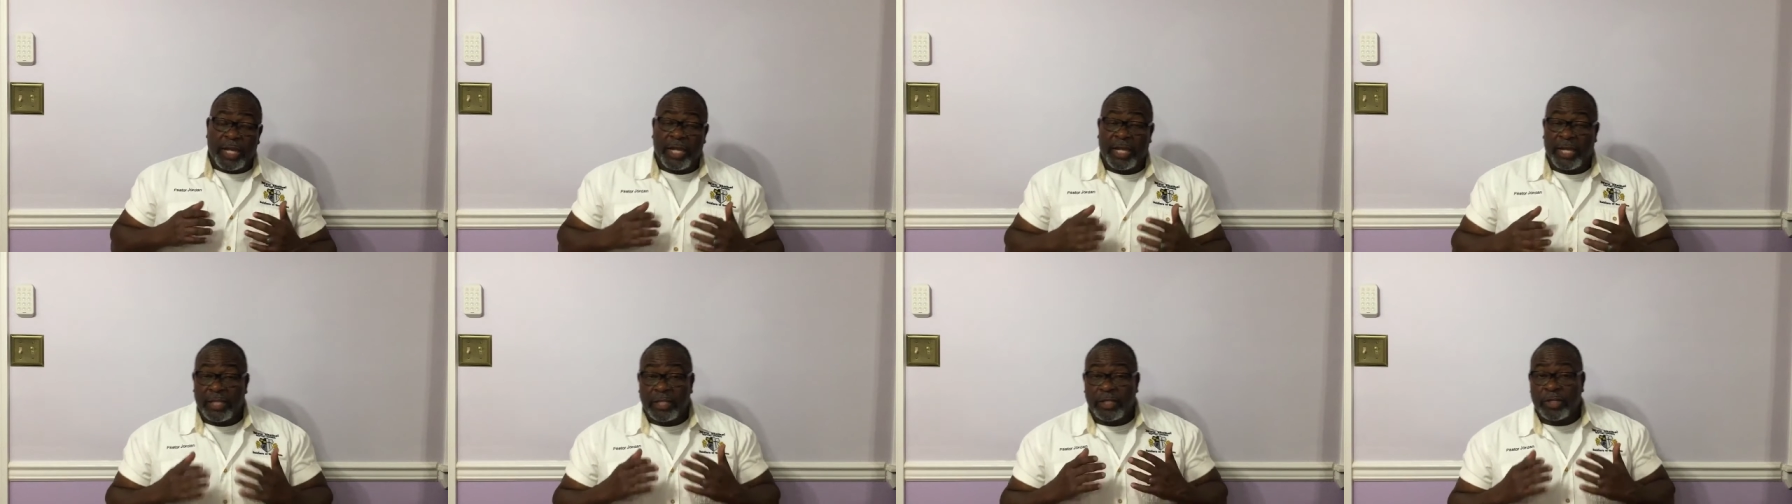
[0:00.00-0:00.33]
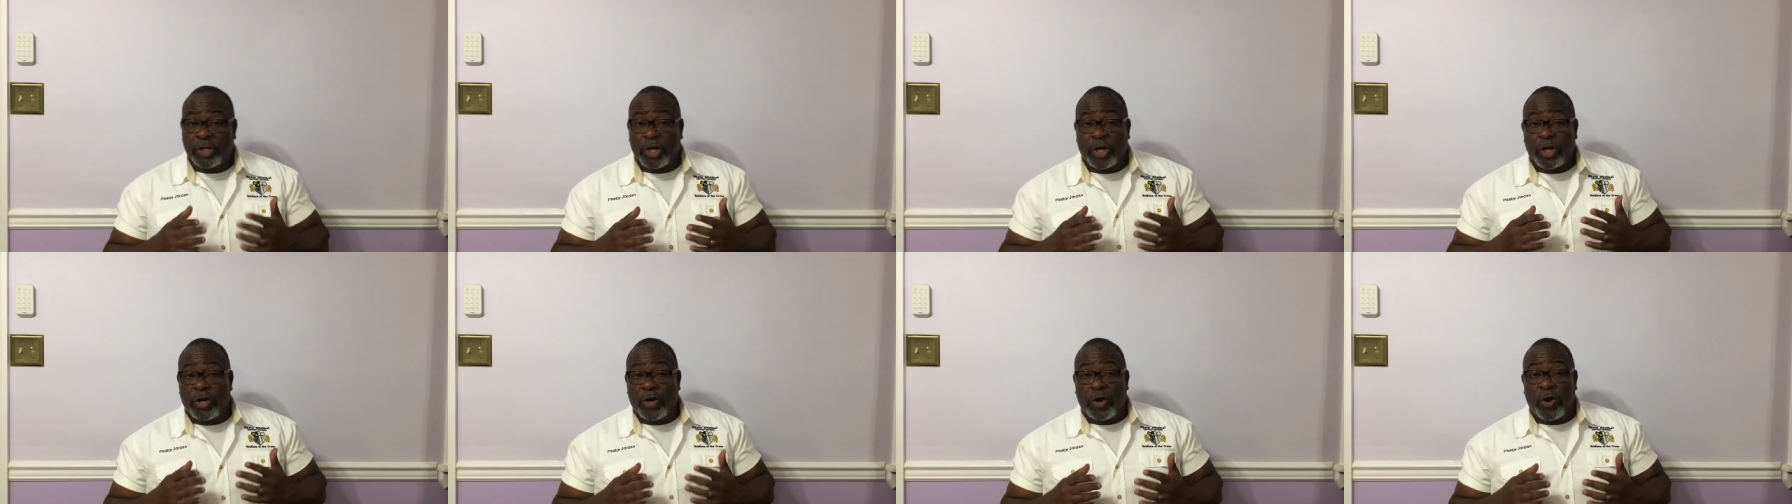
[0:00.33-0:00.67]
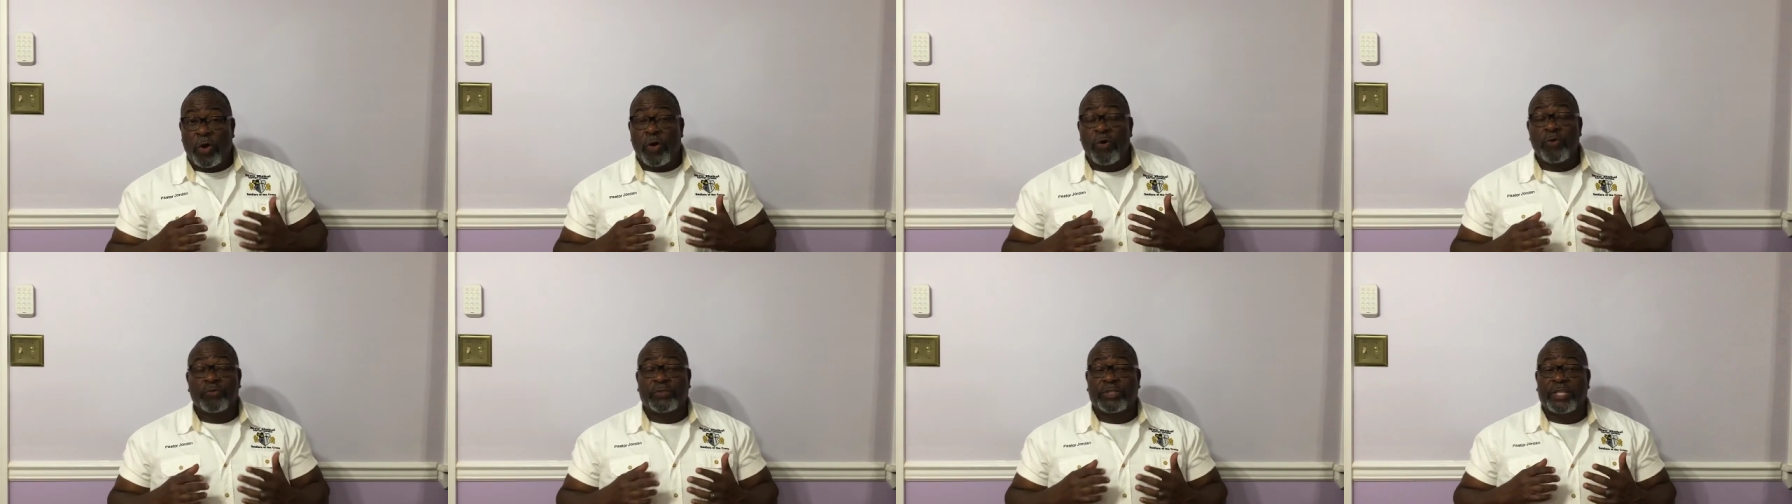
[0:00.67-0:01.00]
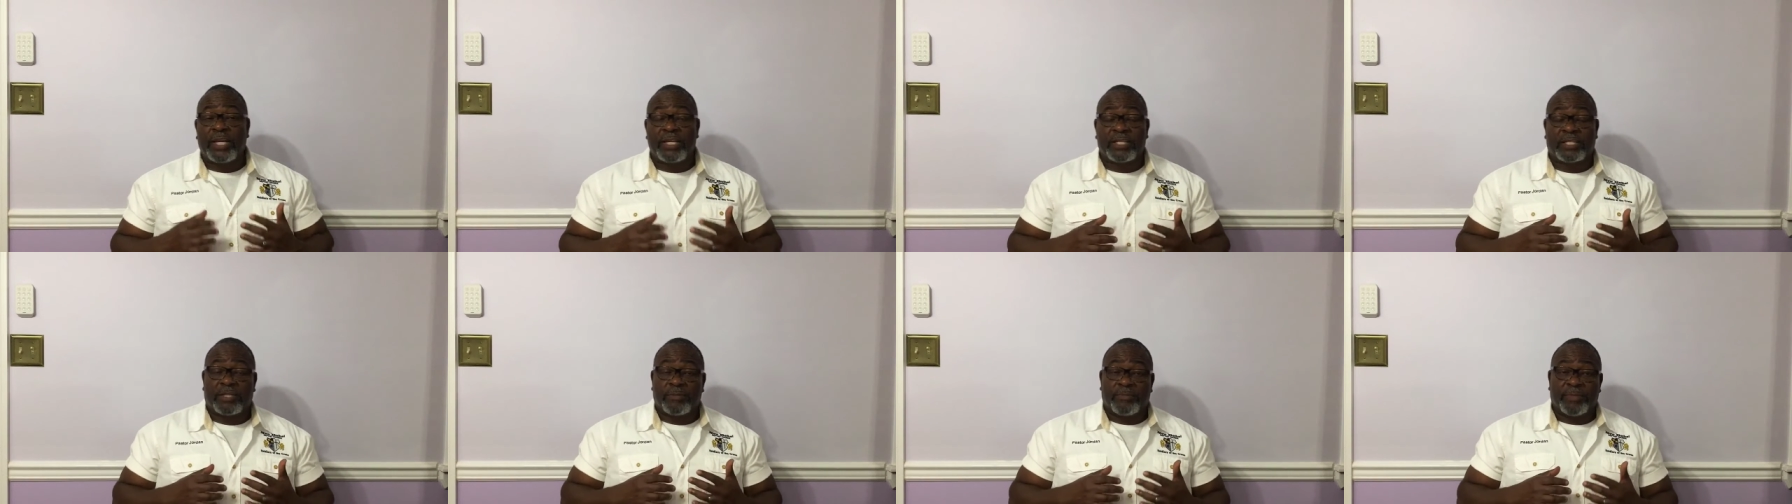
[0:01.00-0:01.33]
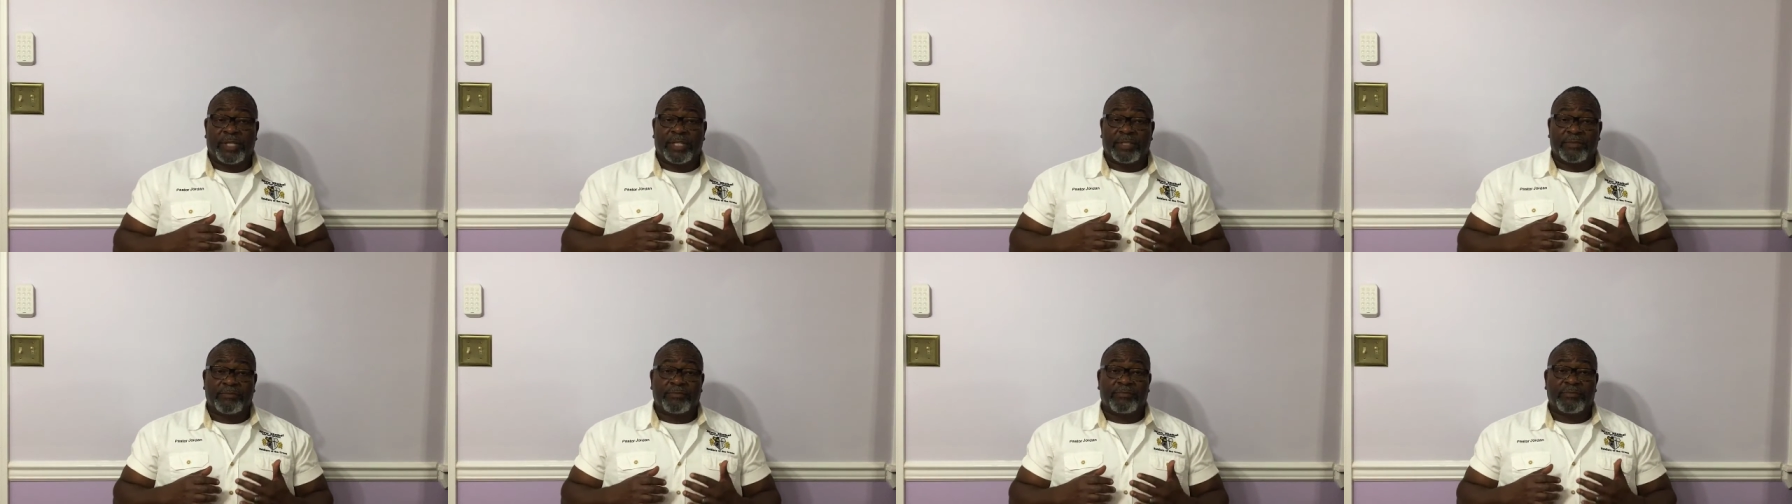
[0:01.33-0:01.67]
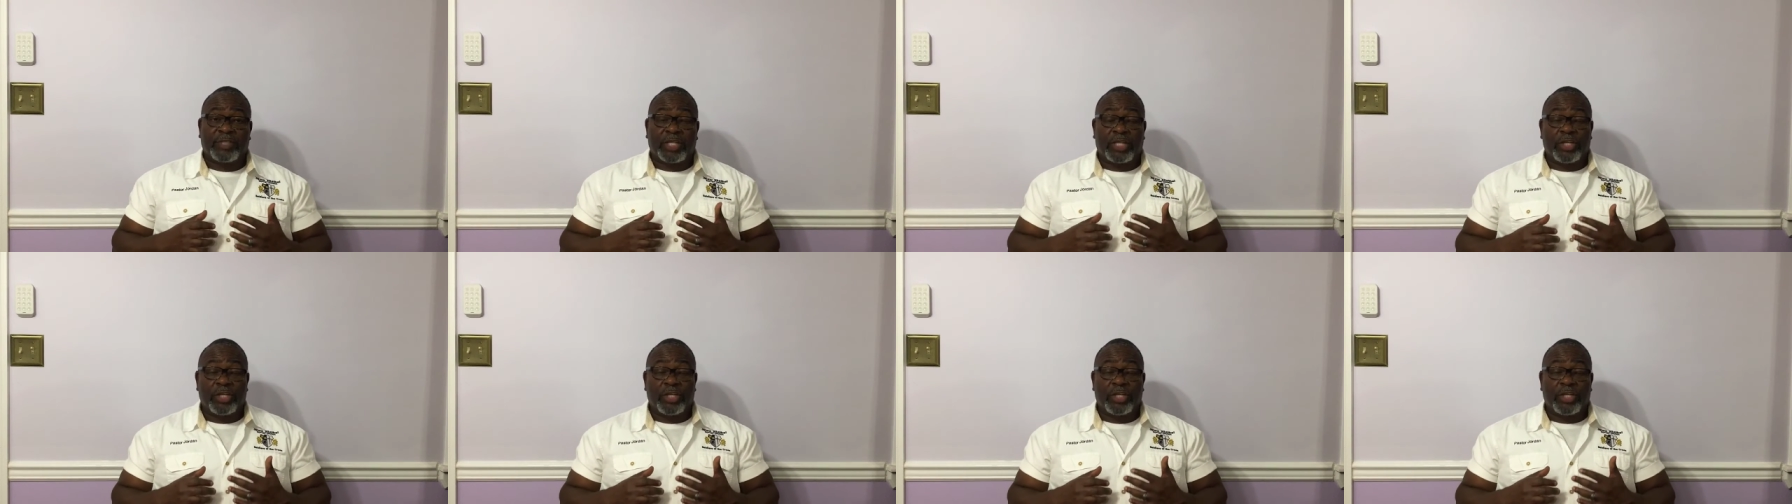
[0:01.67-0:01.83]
in the Old Testament,